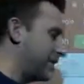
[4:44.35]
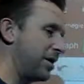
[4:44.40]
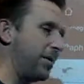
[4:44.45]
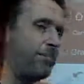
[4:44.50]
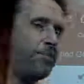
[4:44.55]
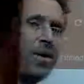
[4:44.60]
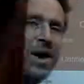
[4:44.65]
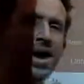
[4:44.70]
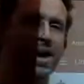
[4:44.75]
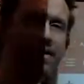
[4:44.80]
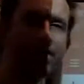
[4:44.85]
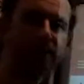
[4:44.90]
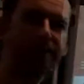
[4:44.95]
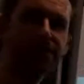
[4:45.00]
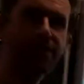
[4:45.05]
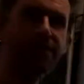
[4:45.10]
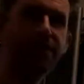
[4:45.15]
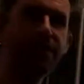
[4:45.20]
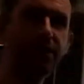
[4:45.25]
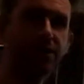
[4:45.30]
this the
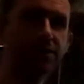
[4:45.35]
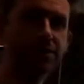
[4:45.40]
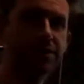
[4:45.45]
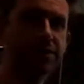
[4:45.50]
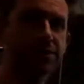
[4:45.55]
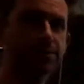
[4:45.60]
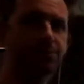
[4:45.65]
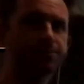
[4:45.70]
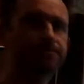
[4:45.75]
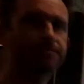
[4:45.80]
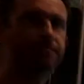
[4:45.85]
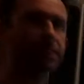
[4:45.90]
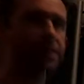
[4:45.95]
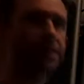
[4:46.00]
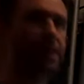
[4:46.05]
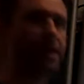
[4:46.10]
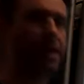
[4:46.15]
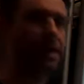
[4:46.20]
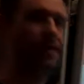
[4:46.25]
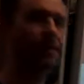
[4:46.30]
parent function,
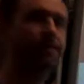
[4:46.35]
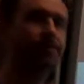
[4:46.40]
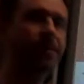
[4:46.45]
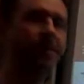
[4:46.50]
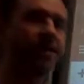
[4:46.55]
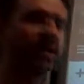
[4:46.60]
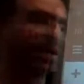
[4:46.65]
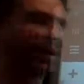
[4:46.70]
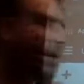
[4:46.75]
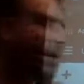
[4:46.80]
okay?